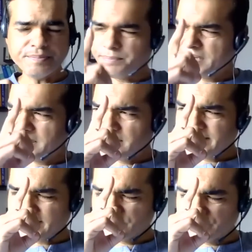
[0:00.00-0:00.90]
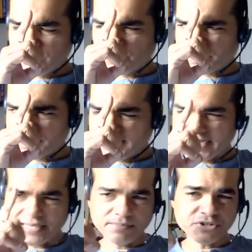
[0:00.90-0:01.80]
People can steal your
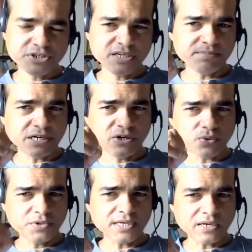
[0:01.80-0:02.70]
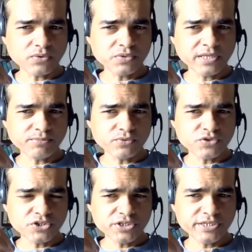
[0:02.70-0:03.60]
money, let them steal, but don't allow them
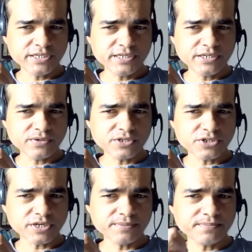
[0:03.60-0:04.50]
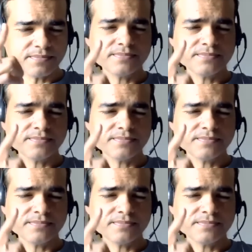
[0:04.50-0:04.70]
to steal your time.